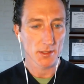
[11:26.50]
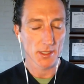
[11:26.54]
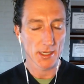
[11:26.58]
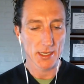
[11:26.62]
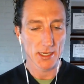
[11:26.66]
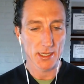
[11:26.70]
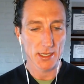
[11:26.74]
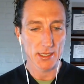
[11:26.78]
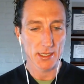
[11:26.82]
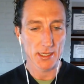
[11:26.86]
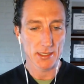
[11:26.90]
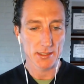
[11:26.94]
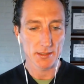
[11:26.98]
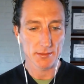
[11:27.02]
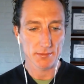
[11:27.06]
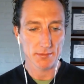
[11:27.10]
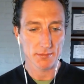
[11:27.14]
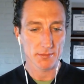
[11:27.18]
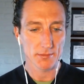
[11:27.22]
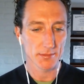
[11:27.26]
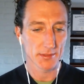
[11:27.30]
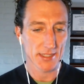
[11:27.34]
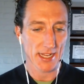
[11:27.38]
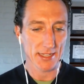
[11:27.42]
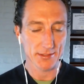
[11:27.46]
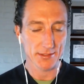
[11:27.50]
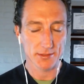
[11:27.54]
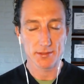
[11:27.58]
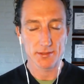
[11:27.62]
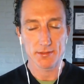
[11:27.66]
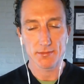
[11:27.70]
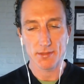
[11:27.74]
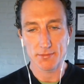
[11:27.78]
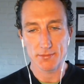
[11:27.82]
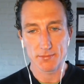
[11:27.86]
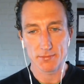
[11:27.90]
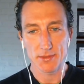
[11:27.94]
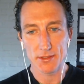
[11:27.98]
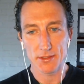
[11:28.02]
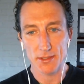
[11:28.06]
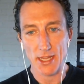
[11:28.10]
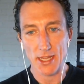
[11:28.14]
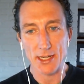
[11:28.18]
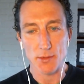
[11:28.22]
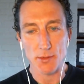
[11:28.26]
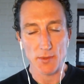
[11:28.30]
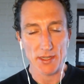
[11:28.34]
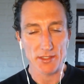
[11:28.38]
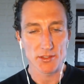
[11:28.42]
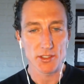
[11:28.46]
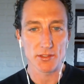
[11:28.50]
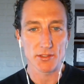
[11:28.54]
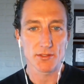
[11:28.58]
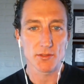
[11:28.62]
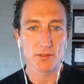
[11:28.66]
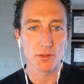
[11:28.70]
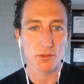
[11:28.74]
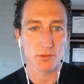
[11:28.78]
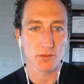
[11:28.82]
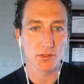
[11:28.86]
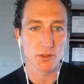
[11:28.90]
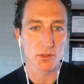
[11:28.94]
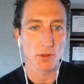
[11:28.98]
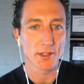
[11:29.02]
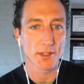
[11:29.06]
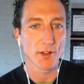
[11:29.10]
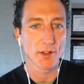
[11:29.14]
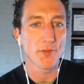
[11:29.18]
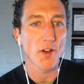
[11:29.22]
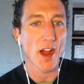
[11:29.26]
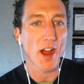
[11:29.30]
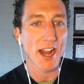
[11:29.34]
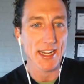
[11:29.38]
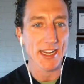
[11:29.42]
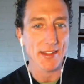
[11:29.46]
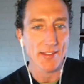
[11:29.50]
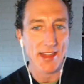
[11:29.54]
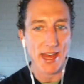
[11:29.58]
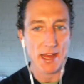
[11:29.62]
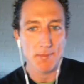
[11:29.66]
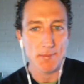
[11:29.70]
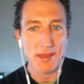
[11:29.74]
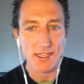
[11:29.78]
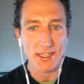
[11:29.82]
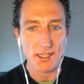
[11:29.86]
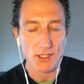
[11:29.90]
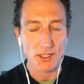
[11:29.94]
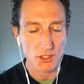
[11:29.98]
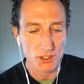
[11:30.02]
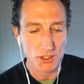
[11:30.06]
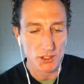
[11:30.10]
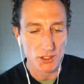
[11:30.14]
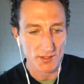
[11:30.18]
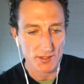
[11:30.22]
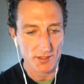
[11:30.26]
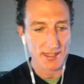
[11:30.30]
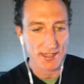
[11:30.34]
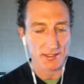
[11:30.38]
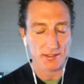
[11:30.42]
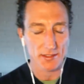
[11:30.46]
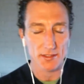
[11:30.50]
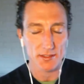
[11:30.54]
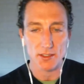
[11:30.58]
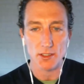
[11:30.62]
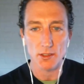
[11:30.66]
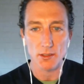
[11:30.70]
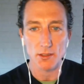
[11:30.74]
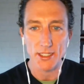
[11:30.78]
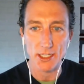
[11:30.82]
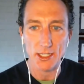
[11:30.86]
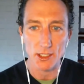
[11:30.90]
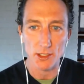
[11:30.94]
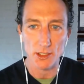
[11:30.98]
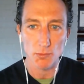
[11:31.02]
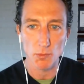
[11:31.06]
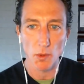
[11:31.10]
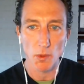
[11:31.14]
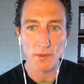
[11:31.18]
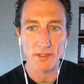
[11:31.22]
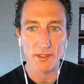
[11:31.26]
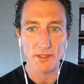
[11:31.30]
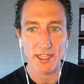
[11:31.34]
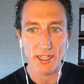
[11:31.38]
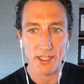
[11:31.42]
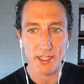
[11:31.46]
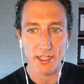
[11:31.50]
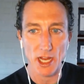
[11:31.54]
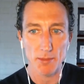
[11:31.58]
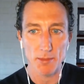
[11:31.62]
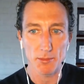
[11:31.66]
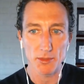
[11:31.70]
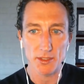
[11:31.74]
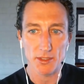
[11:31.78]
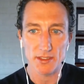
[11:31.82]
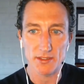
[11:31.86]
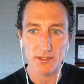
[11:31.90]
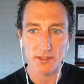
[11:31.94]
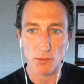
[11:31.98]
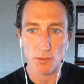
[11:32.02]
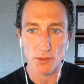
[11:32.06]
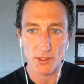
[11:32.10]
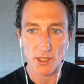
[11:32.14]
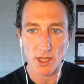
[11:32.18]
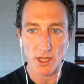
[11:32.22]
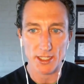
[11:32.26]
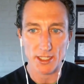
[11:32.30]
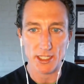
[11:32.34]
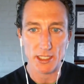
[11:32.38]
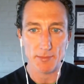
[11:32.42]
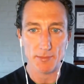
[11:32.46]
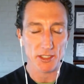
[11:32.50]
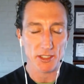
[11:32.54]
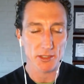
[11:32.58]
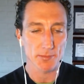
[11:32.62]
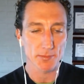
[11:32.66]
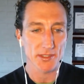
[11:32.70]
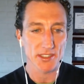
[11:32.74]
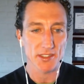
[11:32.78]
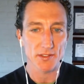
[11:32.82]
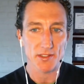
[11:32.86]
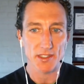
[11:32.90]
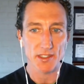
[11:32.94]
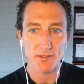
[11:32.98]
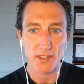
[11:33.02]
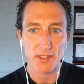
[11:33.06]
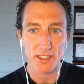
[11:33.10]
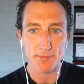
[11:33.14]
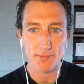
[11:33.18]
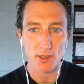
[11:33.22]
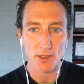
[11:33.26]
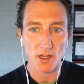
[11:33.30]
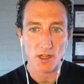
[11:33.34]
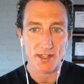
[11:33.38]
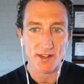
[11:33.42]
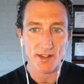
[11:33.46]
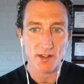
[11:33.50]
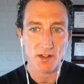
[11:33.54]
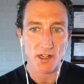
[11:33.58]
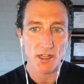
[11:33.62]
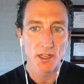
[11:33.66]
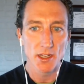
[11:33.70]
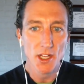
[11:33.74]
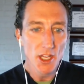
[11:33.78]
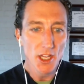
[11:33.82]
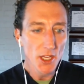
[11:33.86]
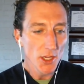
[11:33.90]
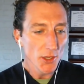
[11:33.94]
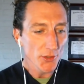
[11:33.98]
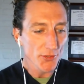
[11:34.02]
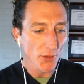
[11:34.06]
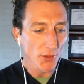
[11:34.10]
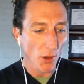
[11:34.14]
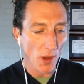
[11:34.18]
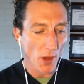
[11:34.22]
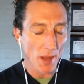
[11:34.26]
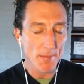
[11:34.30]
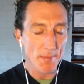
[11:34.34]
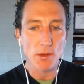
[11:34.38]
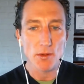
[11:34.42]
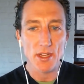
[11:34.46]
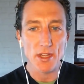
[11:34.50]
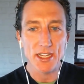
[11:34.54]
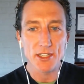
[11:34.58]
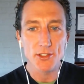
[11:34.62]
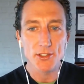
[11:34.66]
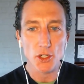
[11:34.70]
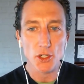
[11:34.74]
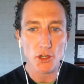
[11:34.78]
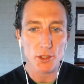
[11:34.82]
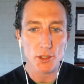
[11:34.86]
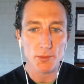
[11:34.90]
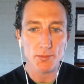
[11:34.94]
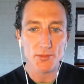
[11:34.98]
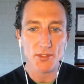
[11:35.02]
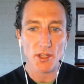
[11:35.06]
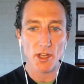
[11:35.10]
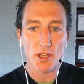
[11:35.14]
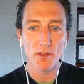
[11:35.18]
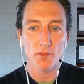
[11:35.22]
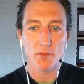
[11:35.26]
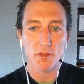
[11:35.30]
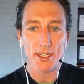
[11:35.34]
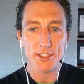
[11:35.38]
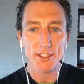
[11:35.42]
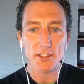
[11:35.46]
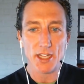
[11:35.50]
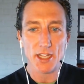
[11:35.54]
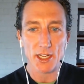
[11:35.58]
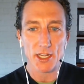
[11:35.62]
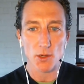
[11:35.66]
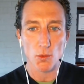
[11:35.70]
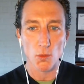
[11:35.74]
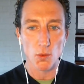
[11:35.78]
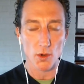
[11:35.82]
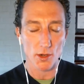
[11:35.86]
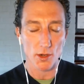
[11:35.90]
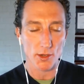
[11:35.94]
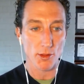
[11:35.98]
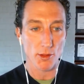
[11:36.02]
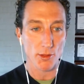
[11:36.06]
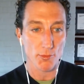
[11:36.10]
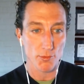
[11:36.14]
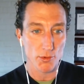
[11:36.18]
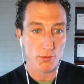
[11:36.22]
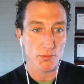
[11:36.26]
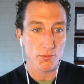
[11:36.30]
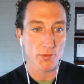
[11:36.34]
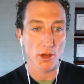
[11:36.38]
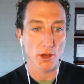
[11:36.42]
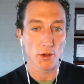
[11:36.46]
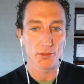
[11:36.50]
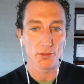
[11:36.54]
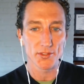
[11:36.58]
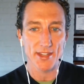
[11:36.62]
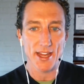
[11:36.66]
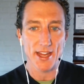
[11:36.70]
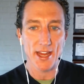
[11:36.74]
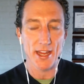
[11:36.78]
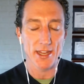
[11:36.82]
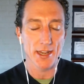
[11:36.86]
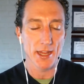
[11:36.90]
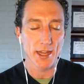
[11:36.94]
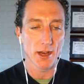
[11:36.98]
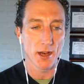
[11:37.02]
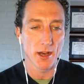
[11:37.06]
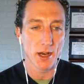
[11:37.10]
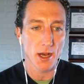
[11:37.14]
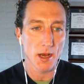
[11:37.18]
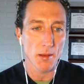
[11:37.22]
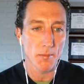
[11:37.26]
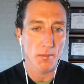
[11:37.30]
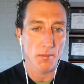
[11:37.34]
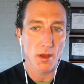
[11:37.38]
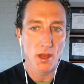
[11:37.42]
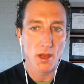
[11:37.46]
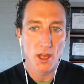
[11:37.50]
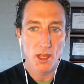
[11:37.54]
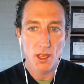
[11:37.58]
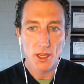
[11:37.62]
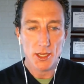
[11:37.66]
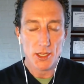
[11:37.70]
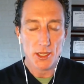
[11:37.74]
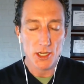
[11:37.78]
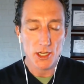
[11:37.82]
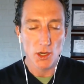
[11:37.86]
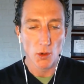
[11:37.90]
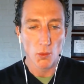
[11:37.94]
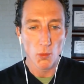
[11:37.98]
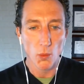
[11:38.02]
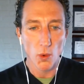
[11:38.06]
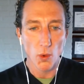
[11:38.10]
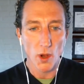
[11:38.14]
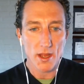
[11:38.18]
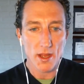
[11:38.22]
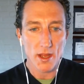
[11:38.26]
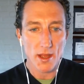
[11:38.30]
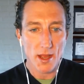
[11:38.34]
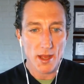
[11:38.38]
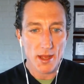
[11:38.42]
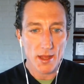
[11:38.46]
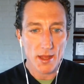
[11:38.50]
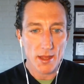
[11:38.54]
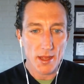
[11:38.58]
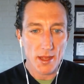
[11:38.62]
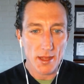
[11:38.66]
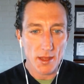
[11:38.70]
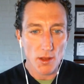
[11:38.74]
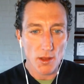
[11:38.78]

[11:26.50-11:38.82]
uh, that's, anyways, just sort of defining that, making sure that that's clear when we say anomalies that we're talking about specific investment criteria. So, I mean, in terms of, let's kind of work through those then. Um, you know, what